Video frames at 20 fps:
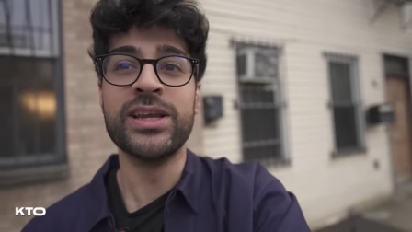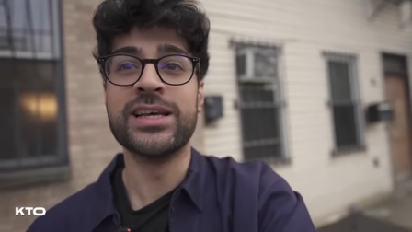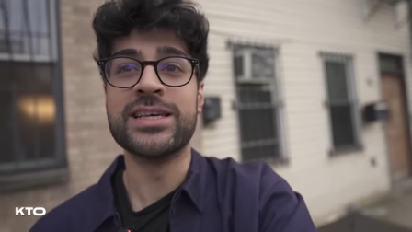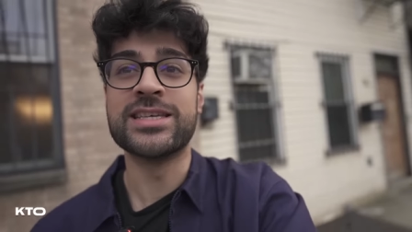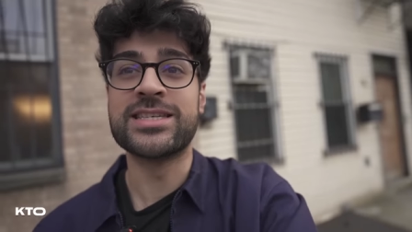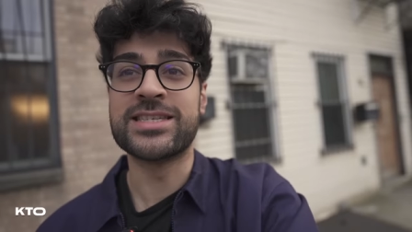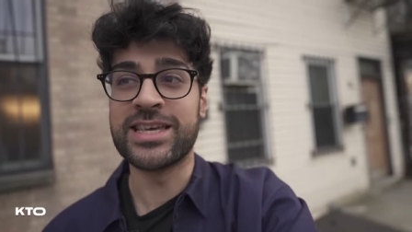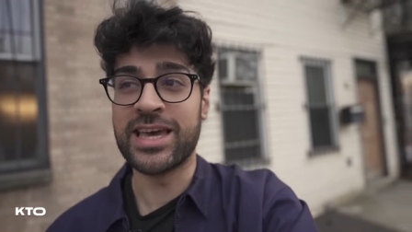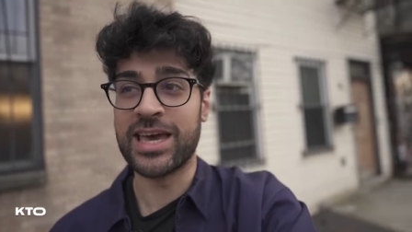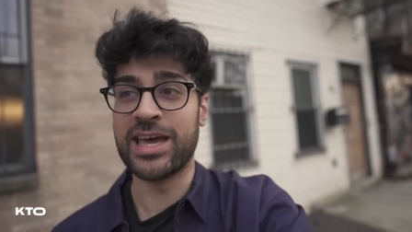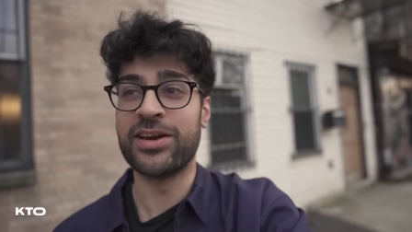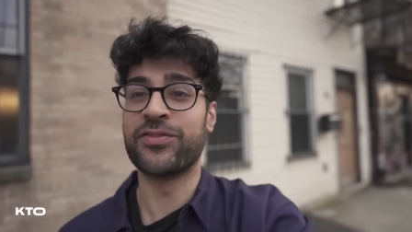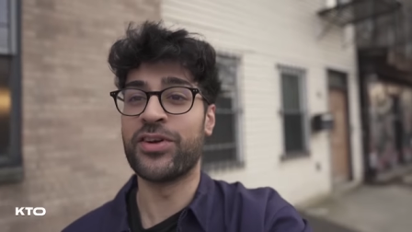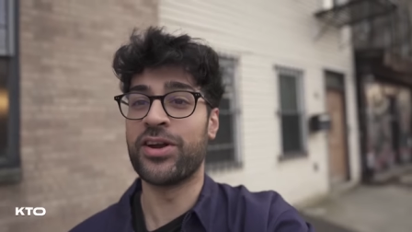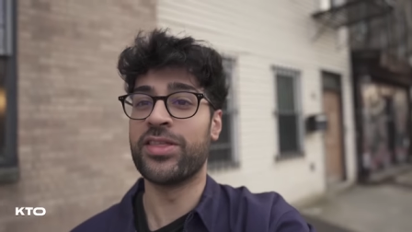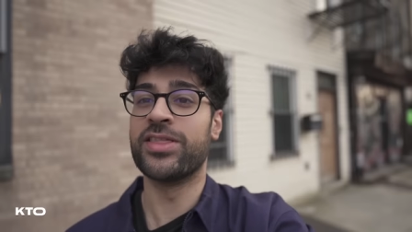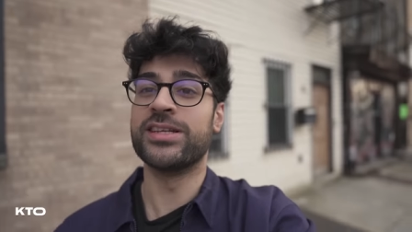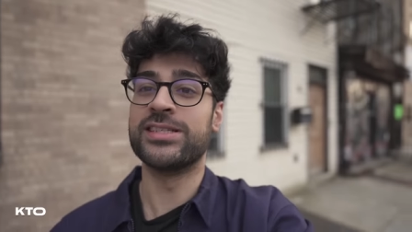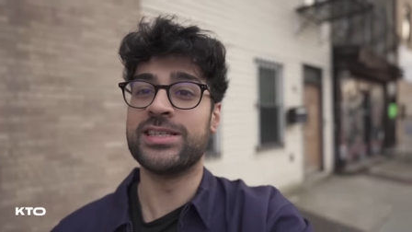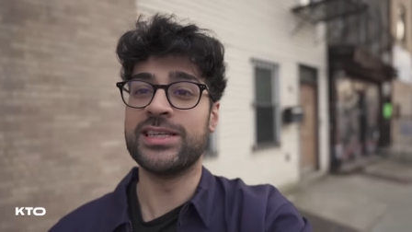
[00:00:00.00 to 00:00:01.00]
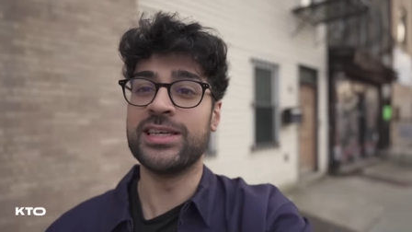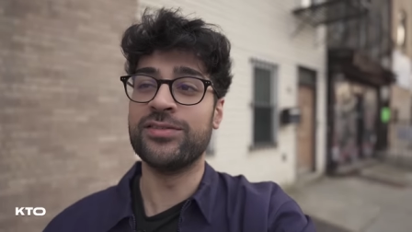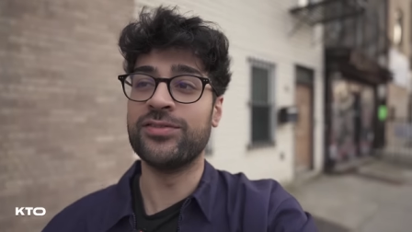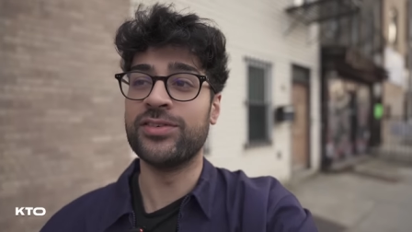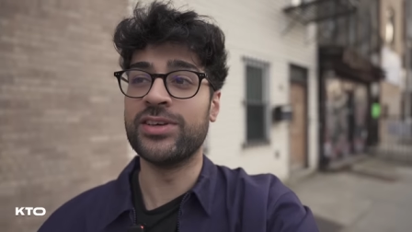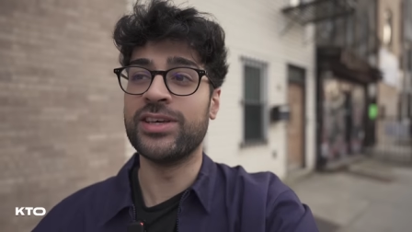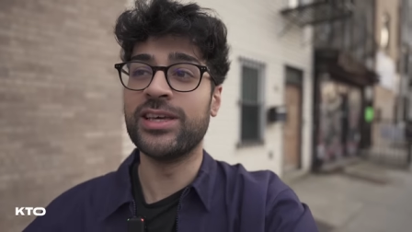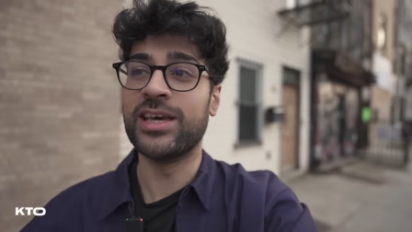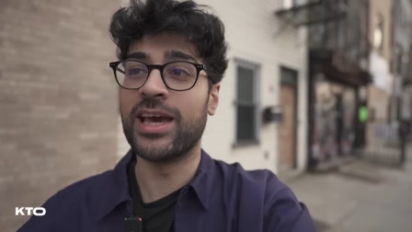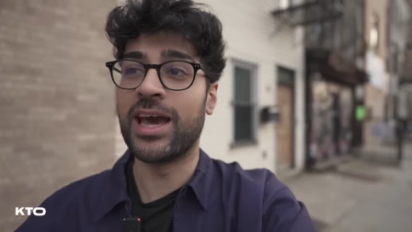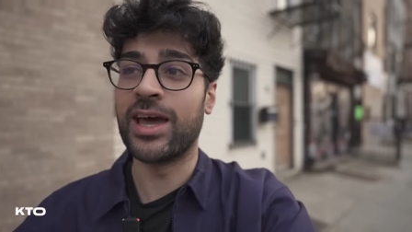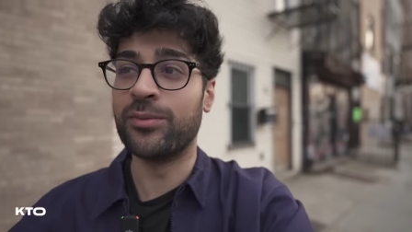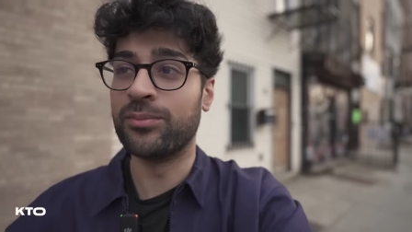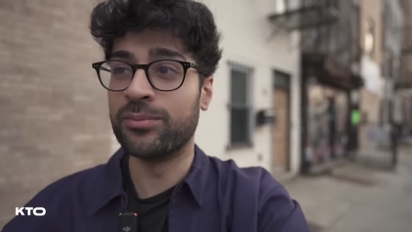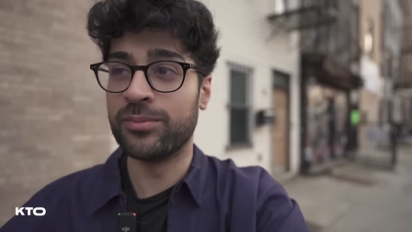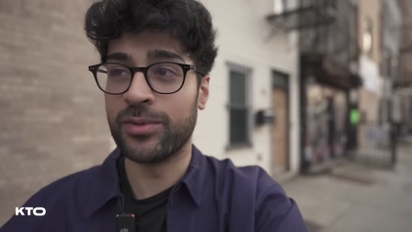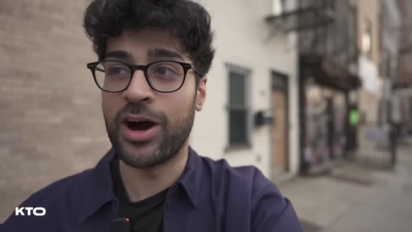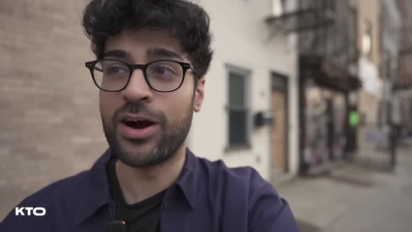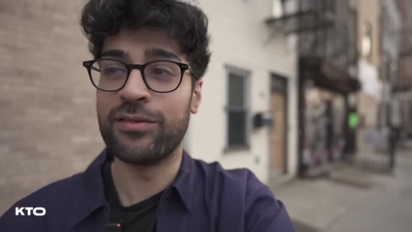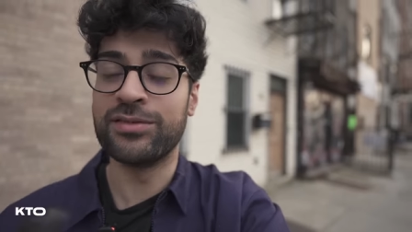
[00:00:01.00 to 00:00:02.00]
sit in front of the TV and
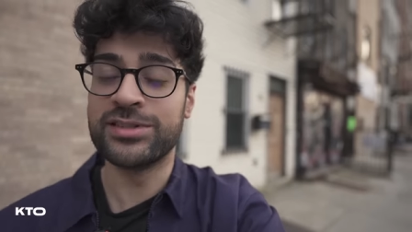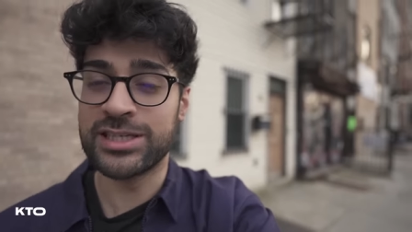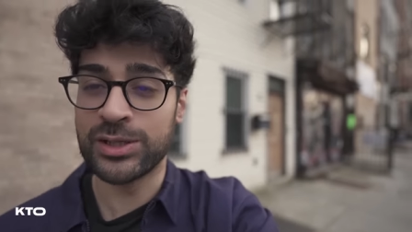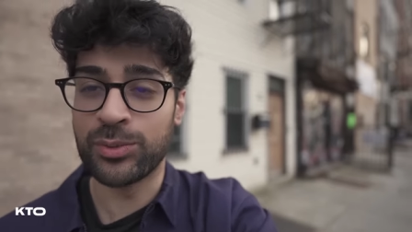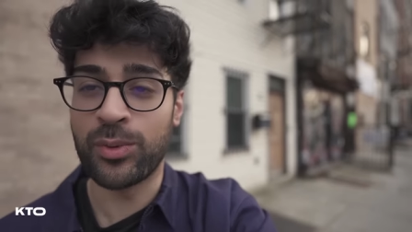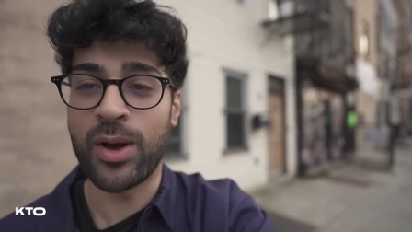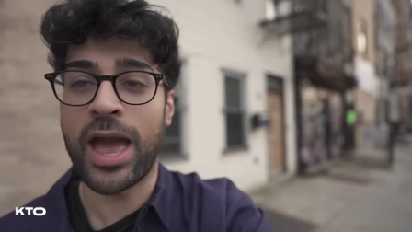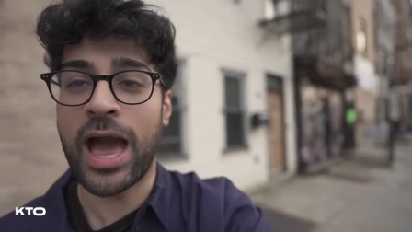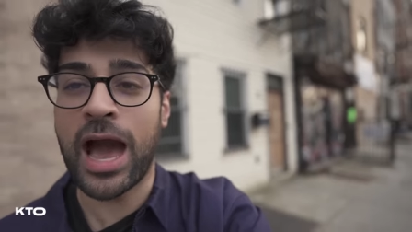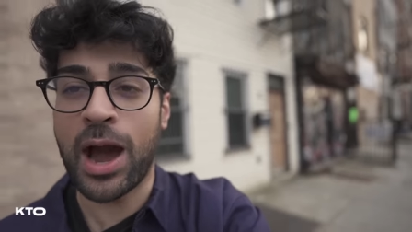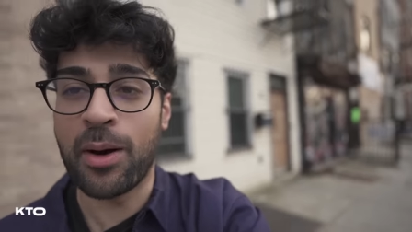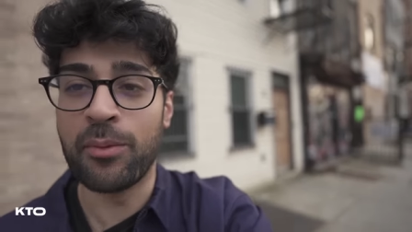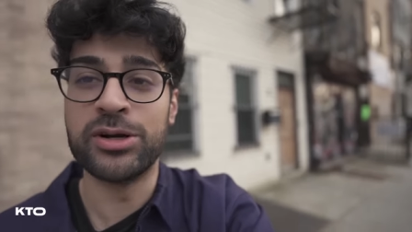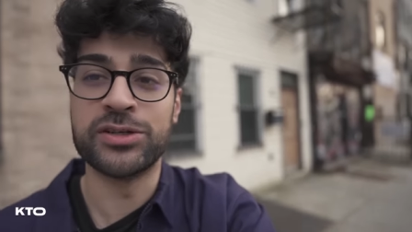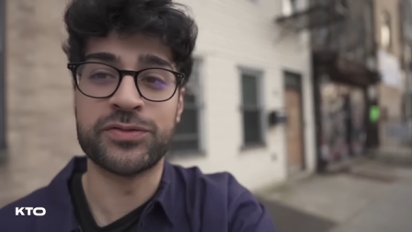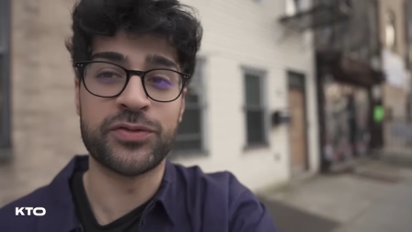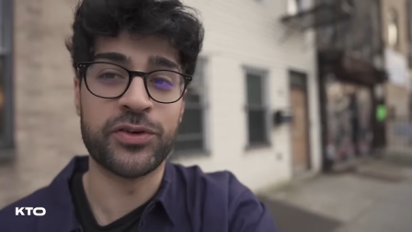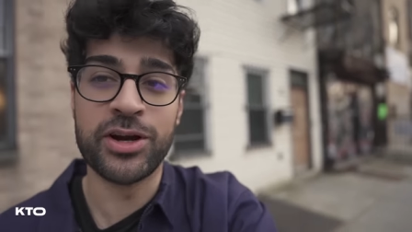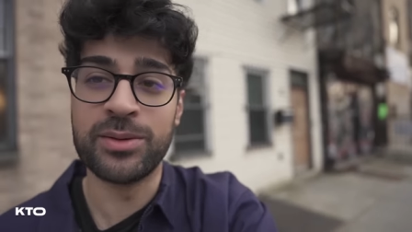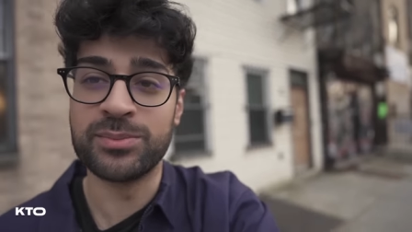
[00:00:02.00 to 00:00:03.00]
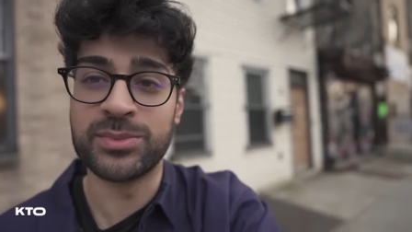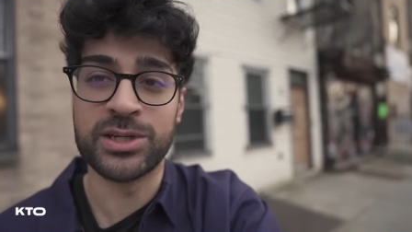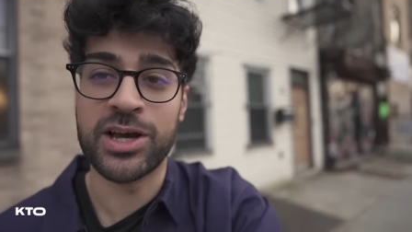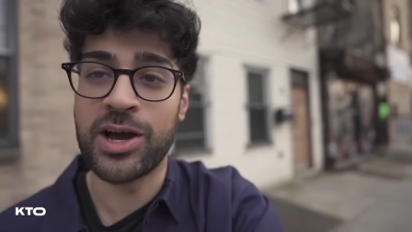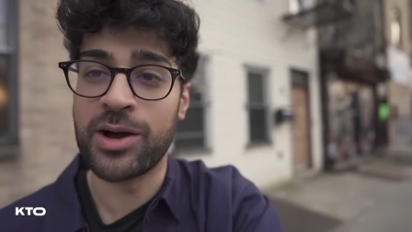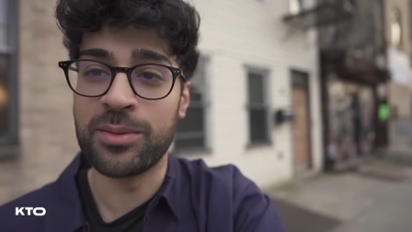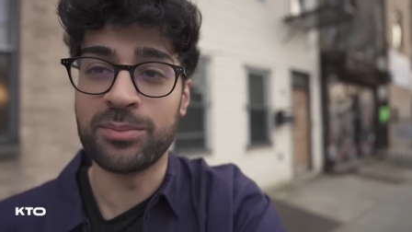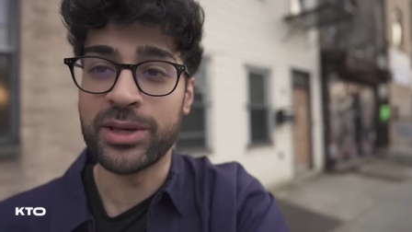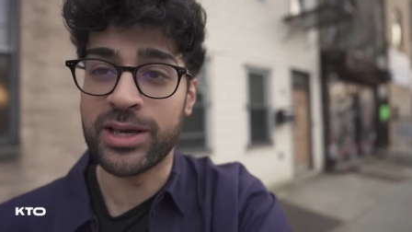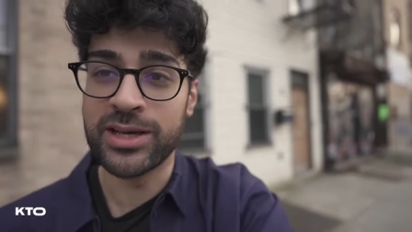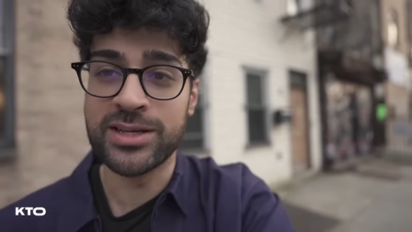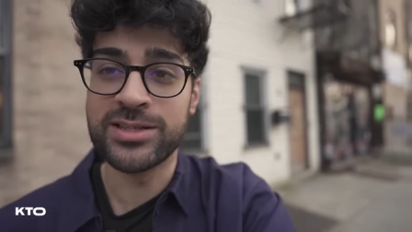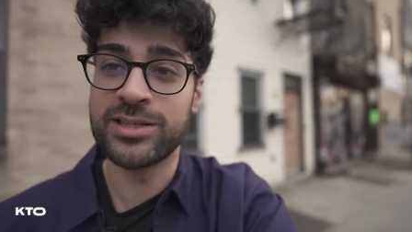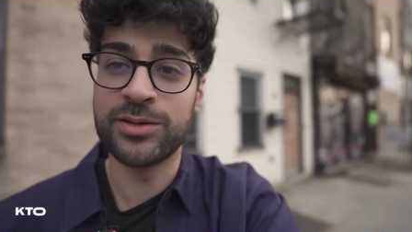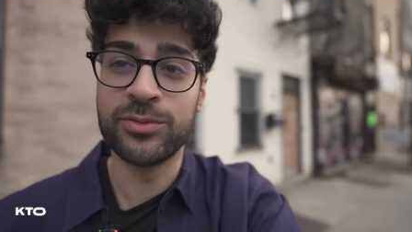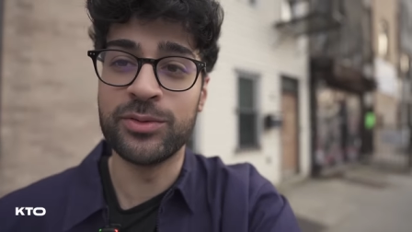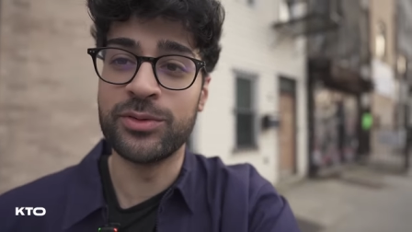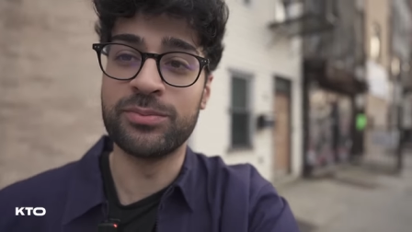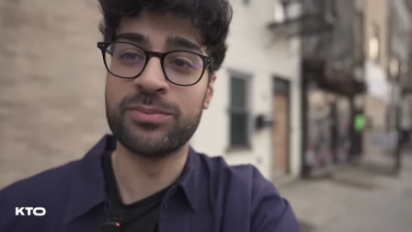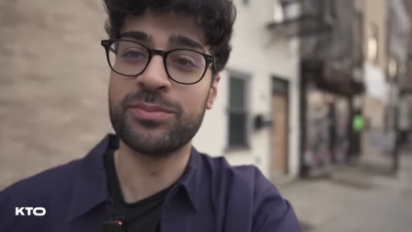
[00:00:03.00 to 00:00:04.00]
obviously wait hours for him to come because he
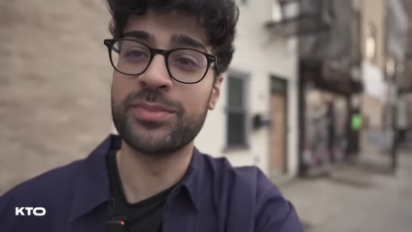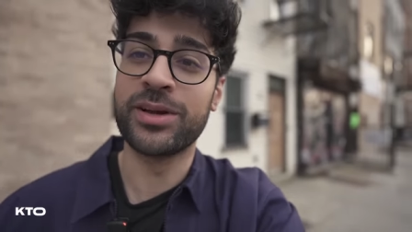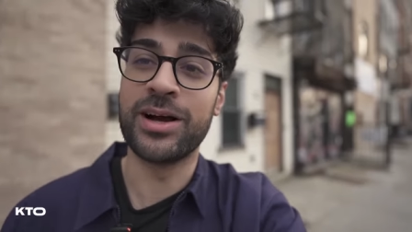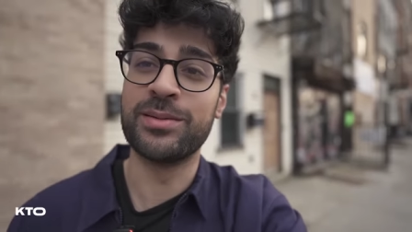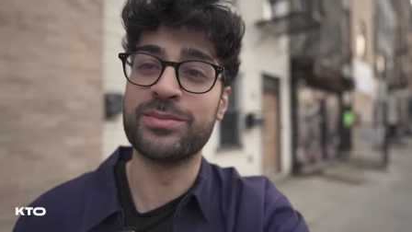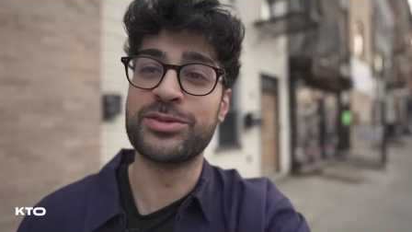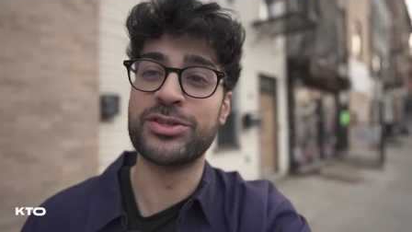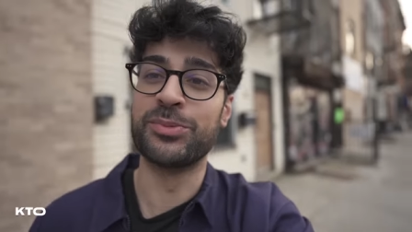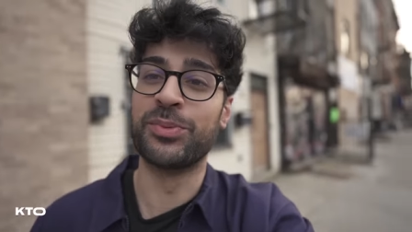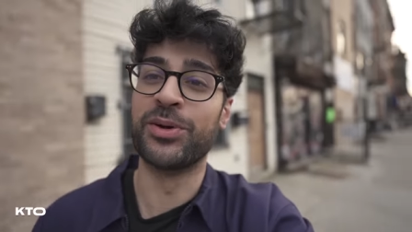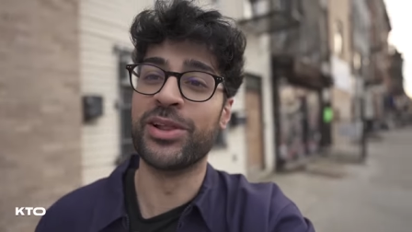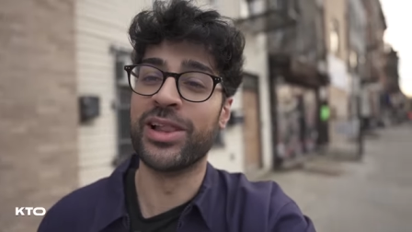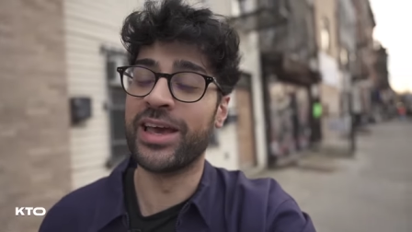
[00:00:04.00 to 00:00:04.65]
would come super